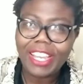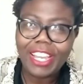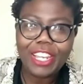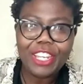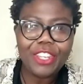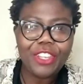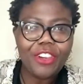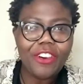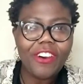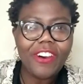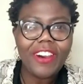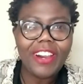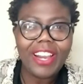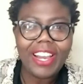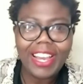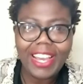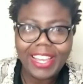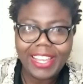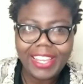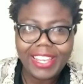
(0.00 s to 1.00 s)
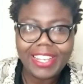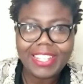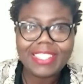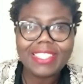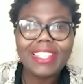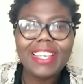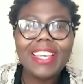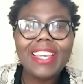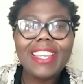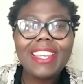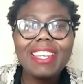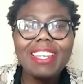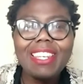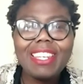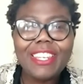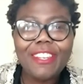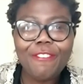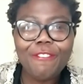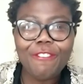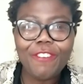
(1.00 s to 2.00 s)
and your highest
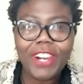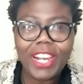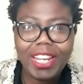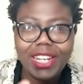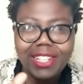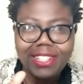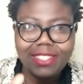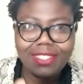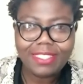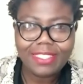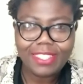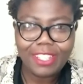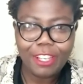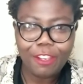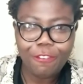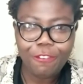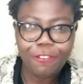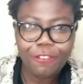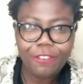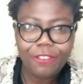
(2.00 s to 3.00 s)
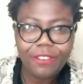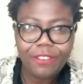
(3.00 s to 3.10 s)
divine self.